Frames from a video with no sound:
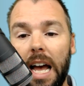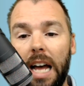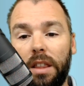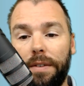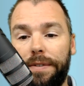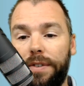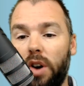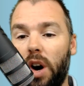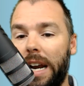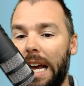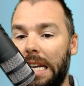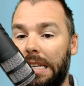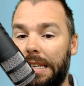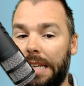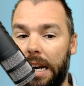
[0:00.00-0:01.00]

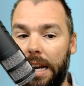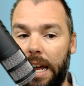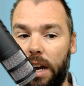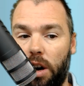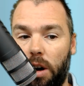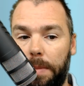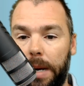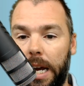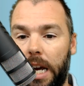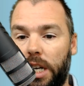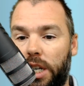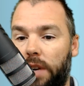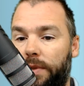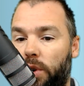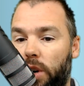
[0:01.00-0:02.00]
Friday-Sunday
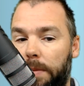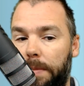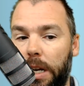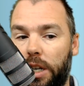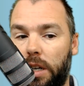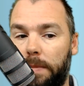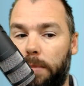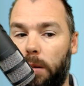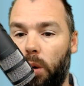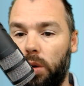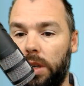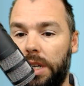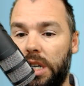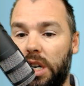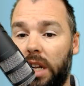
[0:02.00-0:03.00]
combination. I've already mentioned
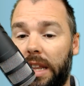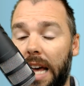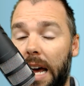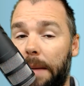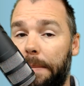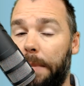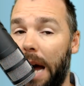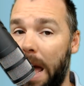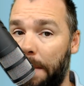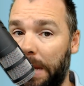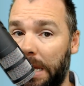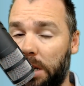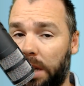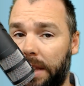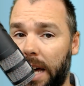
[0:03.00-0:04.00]
Portland's got that.
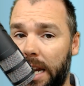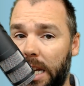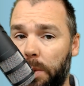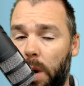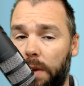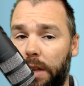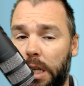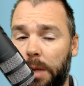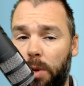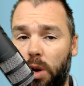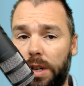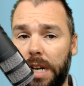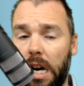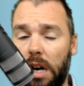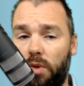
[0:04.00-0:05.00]
Miami's got that as well. The
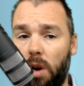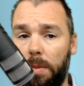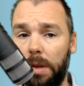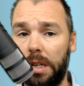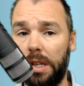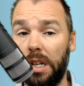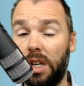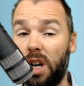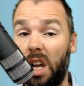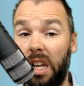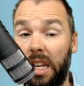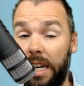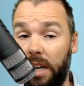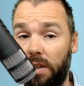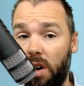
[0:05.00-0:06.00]
Spurs, Dunk Robinson,
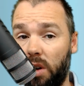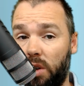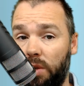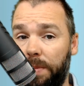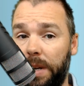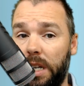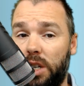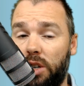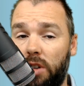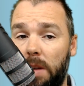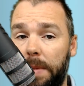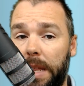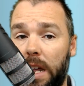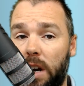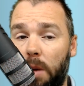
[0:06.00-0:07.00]
Tyler Hero could be a
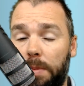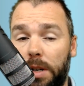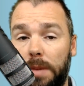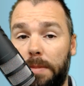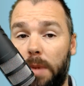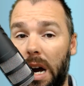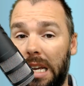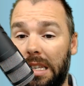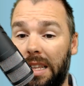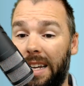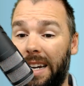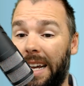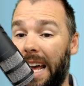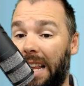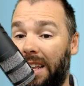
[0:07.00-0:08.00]
stream in that option. Myers
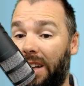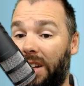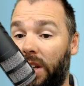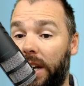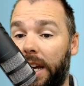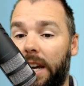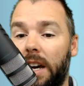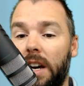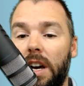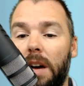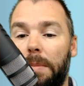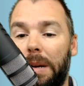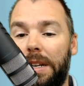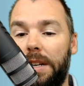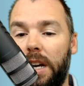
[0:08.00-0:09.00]
Leonard, Kelly Olynyk,
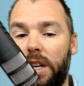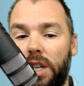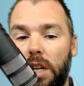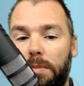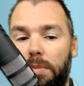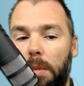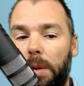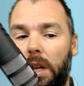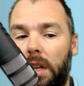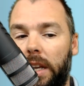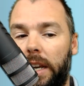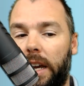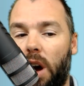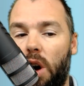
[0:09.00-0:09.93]
potentially probably Olynyk